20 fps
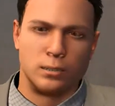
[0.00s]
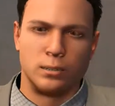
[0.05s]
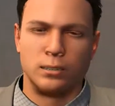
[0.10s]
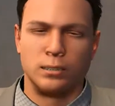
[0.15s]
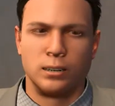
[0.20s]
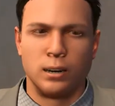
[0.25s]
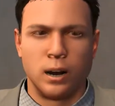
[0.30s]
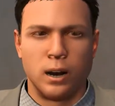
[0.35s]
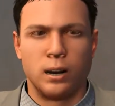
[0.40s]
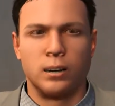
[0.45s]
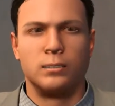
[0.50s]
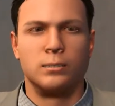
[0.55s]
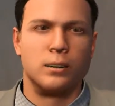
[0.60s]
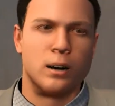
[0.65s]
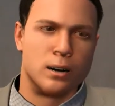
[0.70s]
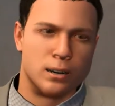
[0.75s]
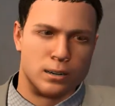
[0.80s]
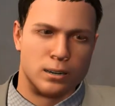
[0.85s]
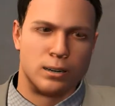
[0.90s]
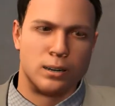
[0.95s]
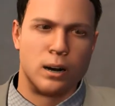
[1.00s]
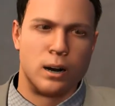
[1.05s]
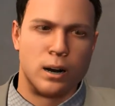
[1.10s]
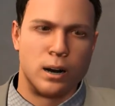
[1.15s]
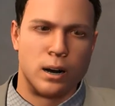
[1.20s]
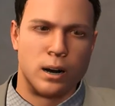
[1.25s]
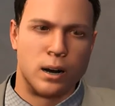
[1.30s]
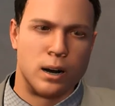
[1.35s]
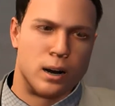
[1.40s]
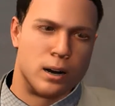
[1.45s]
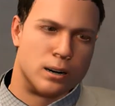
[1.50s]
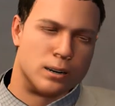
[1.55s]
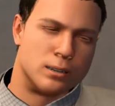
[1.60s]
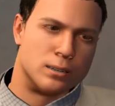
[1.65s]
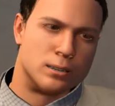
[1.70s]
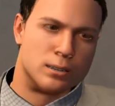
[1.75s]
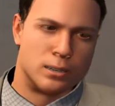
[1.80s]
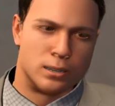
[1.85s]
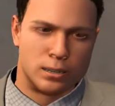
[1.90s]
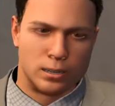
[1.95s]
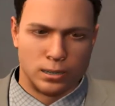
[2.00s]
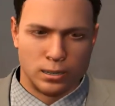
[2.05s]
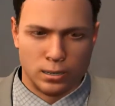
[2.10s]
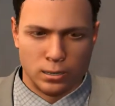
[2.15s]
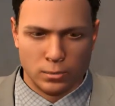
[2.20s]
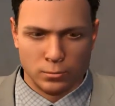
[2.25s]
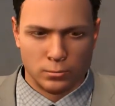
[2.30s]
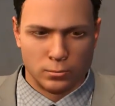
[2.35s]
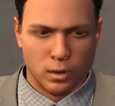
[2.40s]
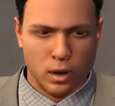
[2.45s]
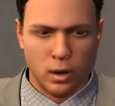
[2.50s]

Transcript: Hey Paul, appreciate you coming in. As you've already guessed,